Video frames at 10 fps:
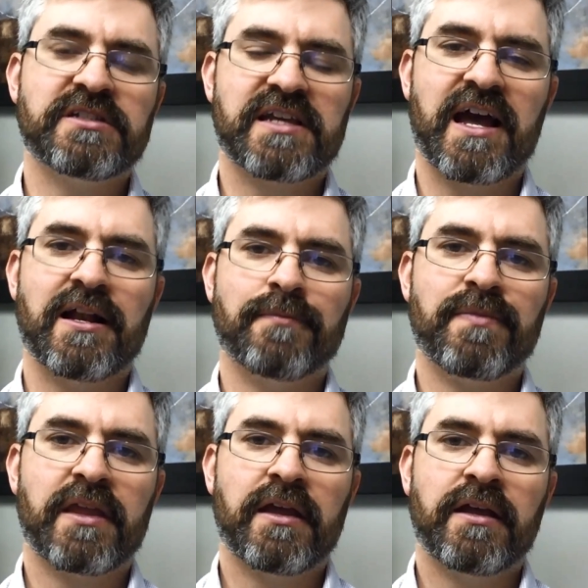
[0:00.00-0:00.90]
Médicale.
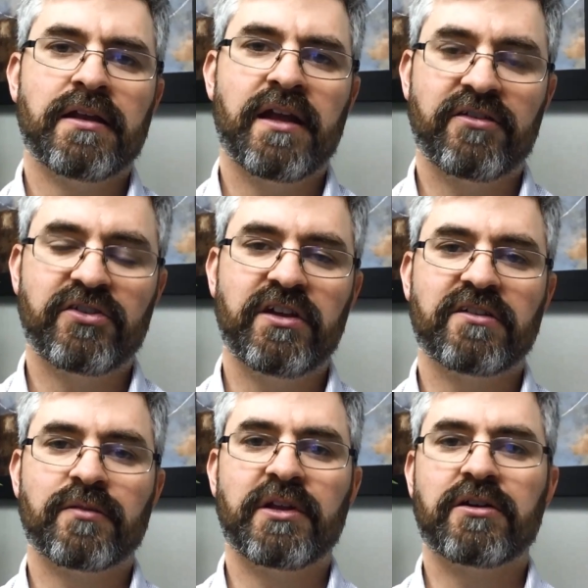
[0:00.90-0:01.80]
NACI
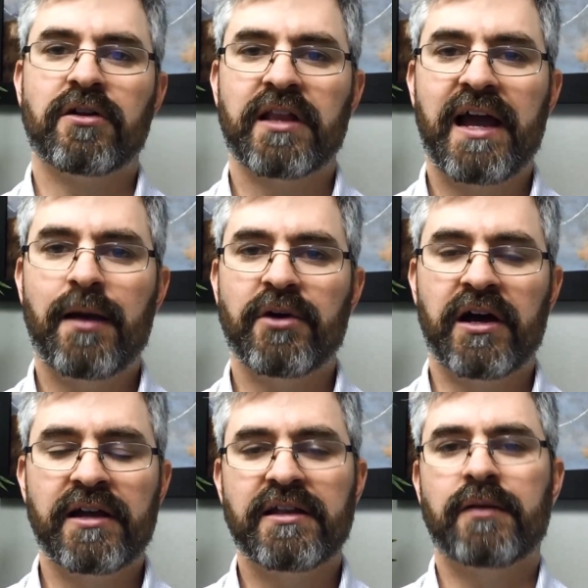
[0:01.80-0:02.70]
is a medical lab, a
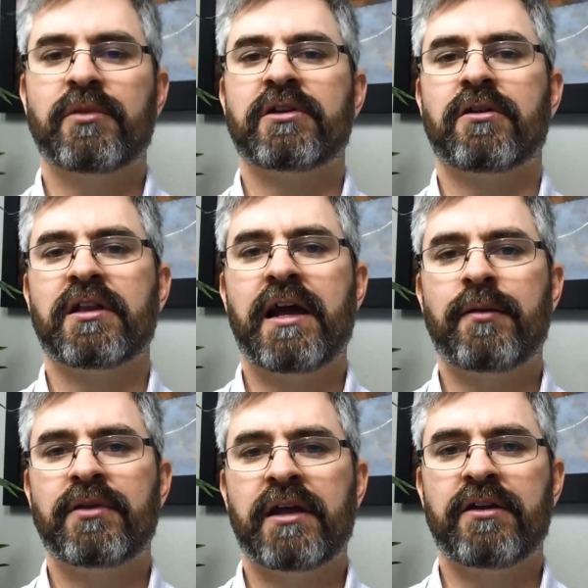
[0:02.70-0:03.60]
high-tech medical
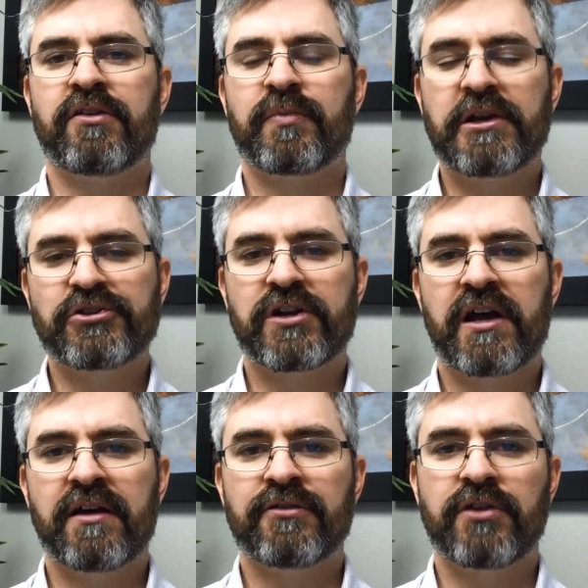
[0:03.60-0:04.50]
lab, that is
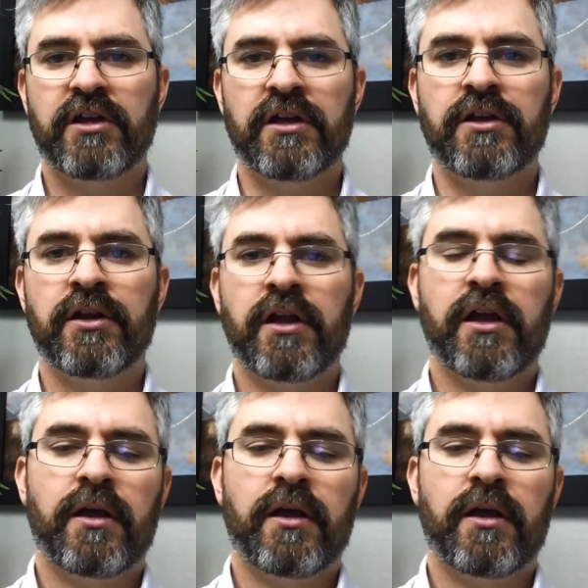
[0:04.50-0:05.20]
specialized in